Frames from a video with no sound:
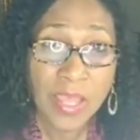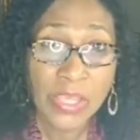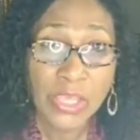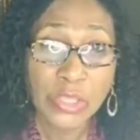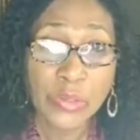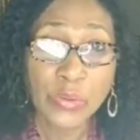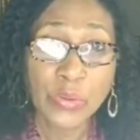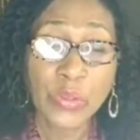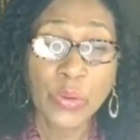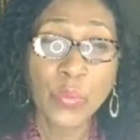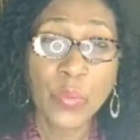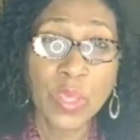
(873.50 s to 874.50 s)
you know,
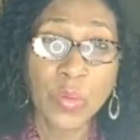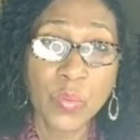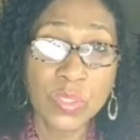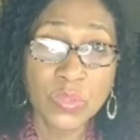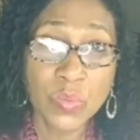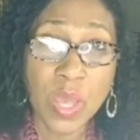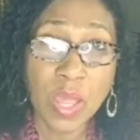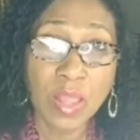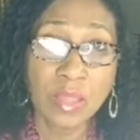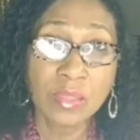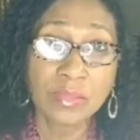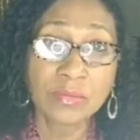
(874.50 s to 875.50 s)
your week was
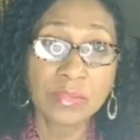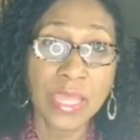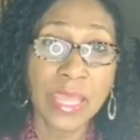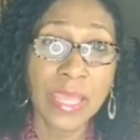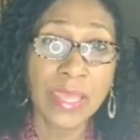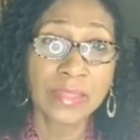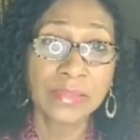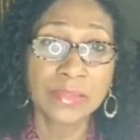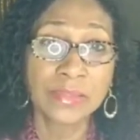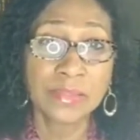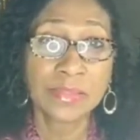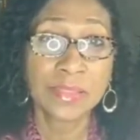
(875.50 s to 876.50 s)
well.
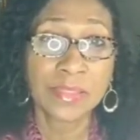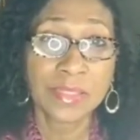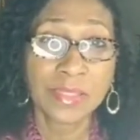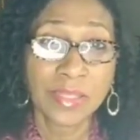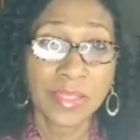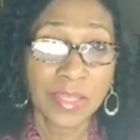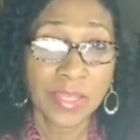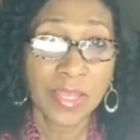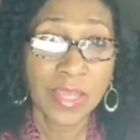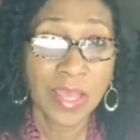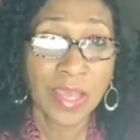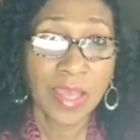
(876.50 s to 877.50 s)
And,
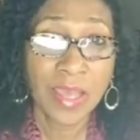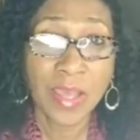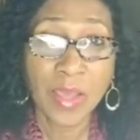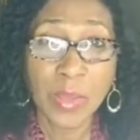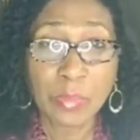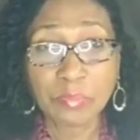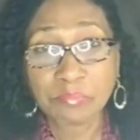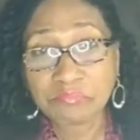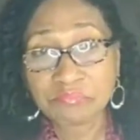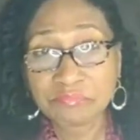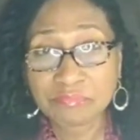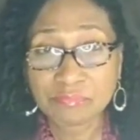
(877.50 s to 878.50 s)

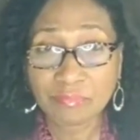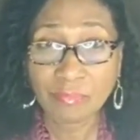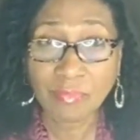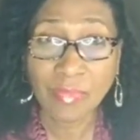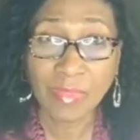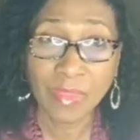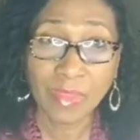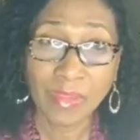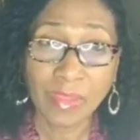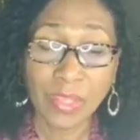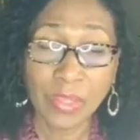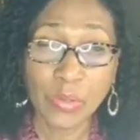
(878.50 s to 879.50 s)

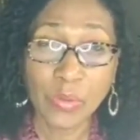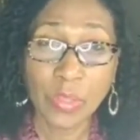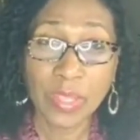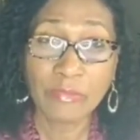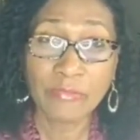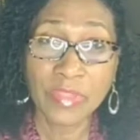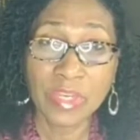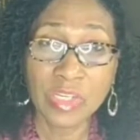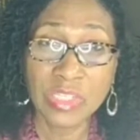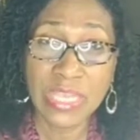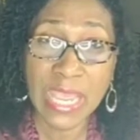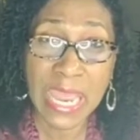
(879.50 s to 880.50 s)
you know, if
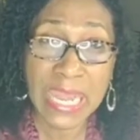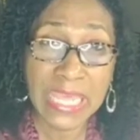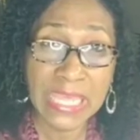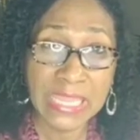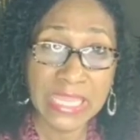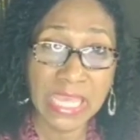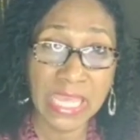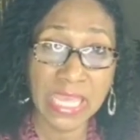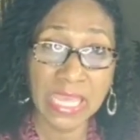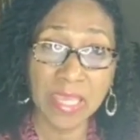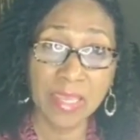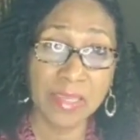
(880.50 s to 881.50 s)
there's
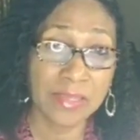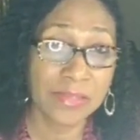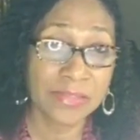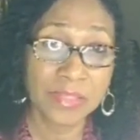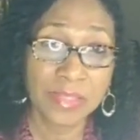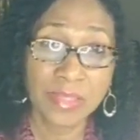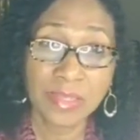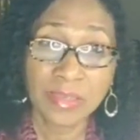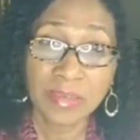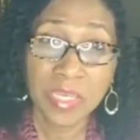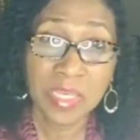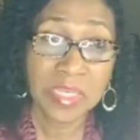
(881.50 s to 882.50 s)
anything
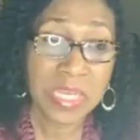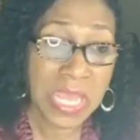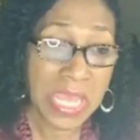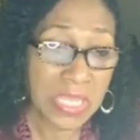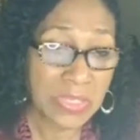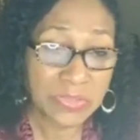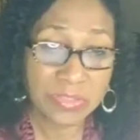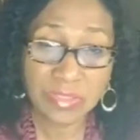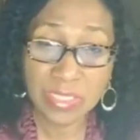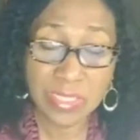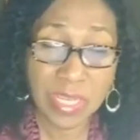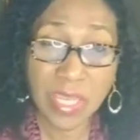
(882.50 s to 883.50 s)
that
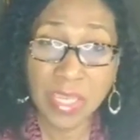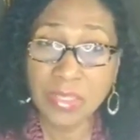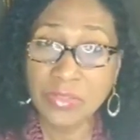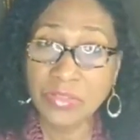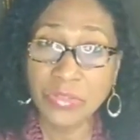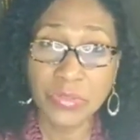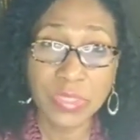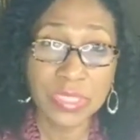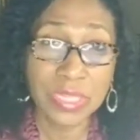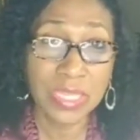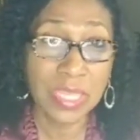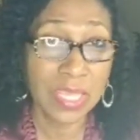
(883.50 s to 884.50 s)
tonight, do
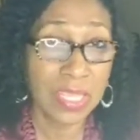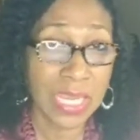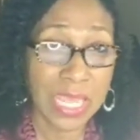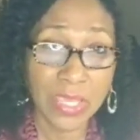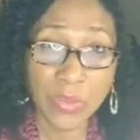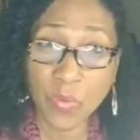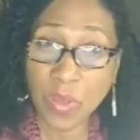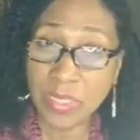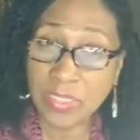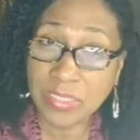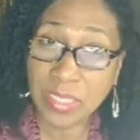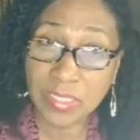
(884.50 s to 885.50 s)
anything that you want
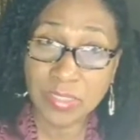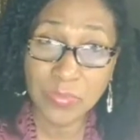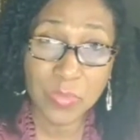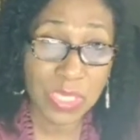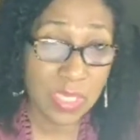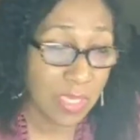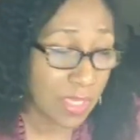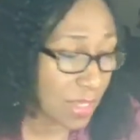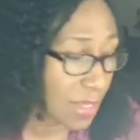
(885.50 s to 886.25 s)
to say to me,